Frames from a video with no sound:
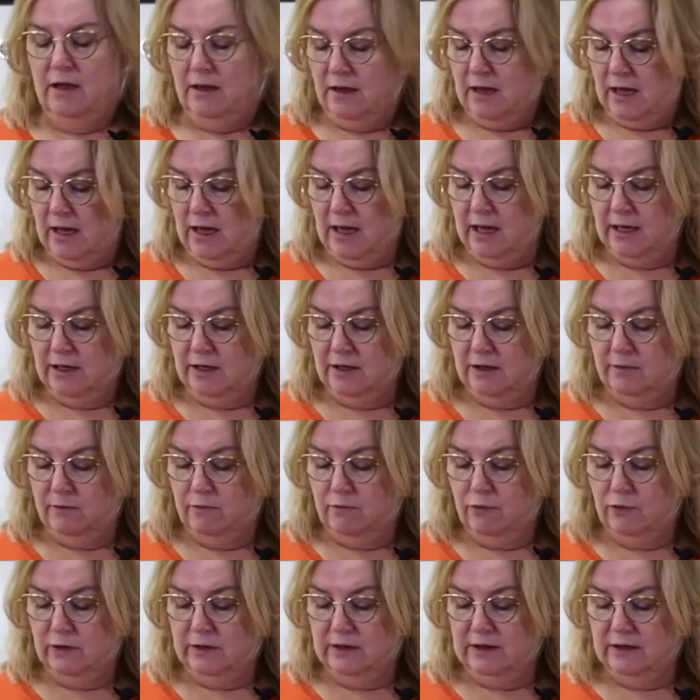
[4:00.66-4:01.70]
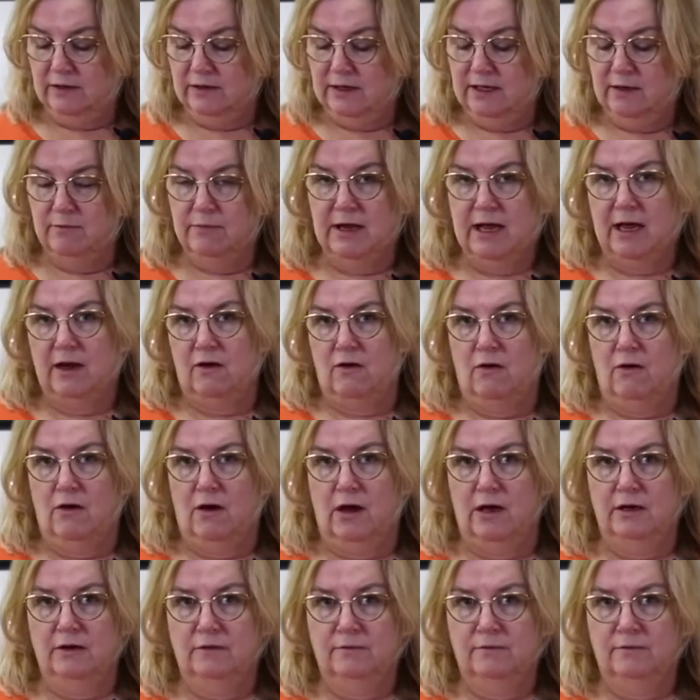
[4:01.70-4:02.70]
I could put the lid back on